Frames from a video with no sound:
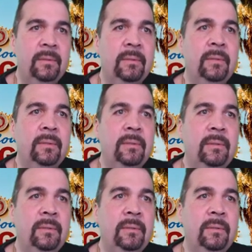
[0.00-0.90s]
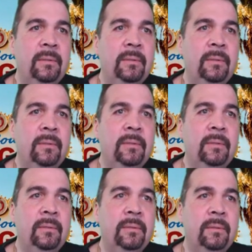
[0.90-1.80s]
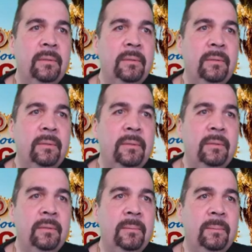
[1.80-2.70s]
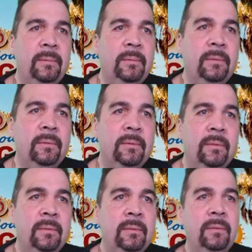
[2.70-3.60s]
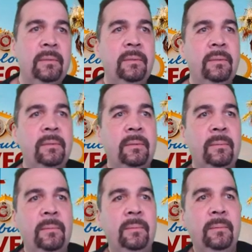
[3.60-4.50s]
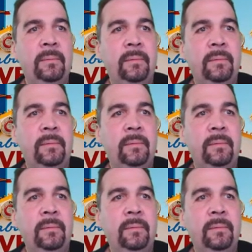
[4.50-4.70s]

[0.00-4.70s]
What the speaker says: (silent)